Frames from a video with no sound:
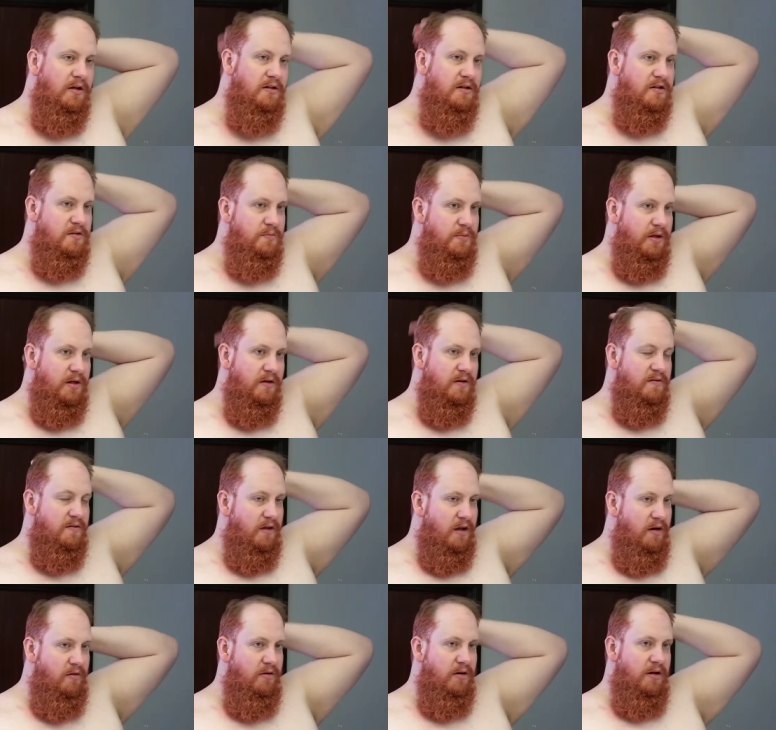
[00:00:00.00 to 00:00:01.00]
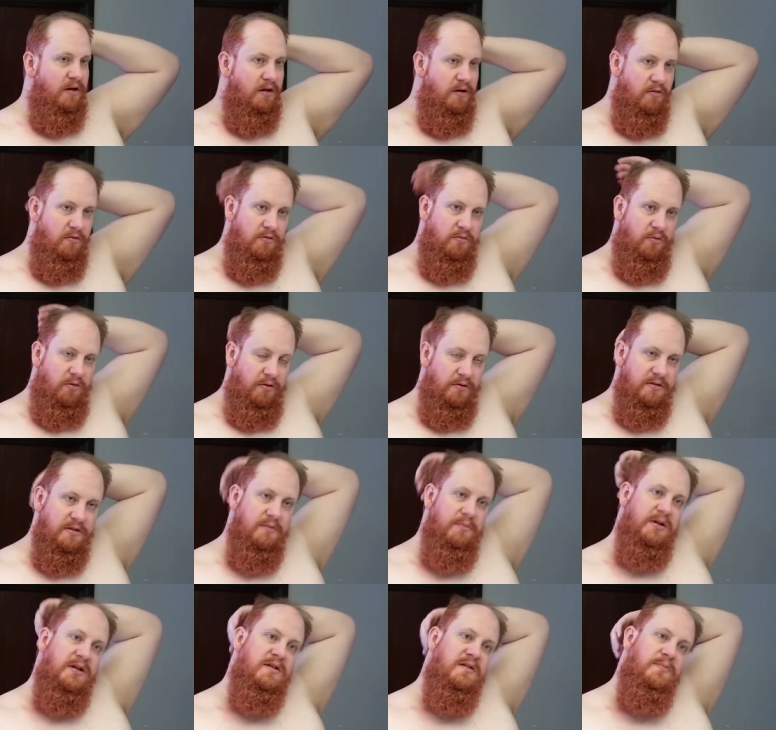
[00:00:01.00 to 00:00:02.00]
Just because I really don't want
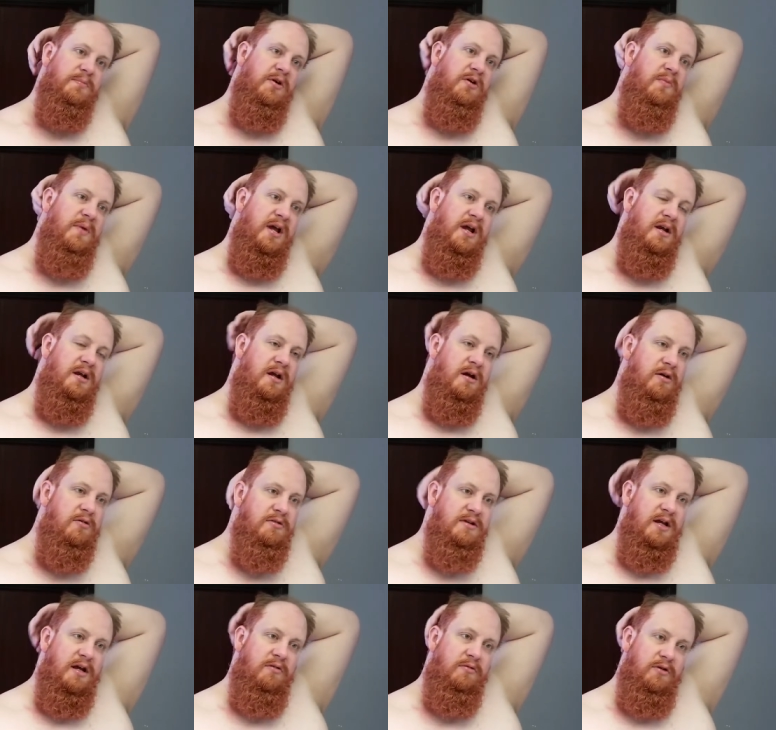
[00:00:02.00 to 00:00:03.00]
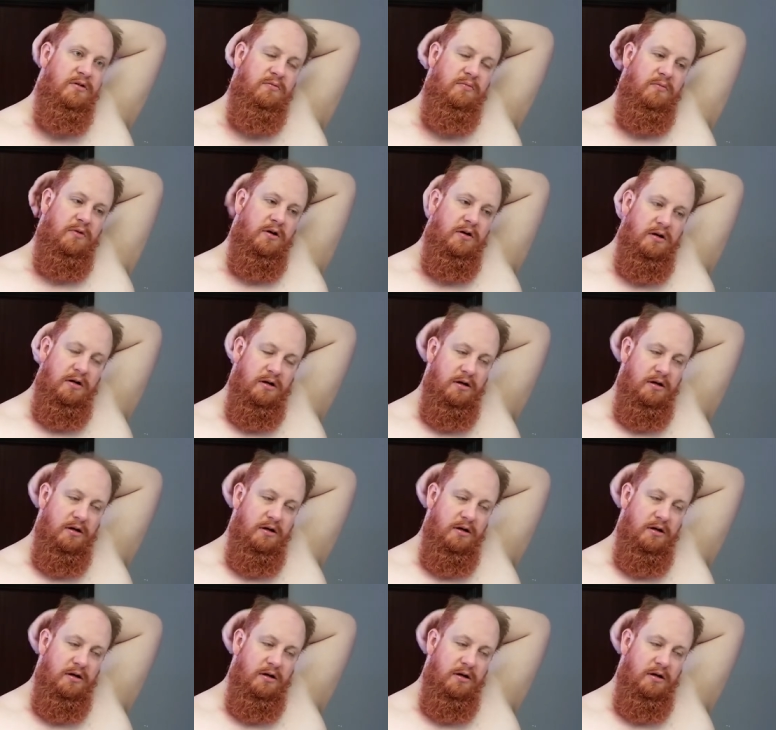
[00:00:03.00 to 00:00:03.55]
to mix pomade in a hotel room.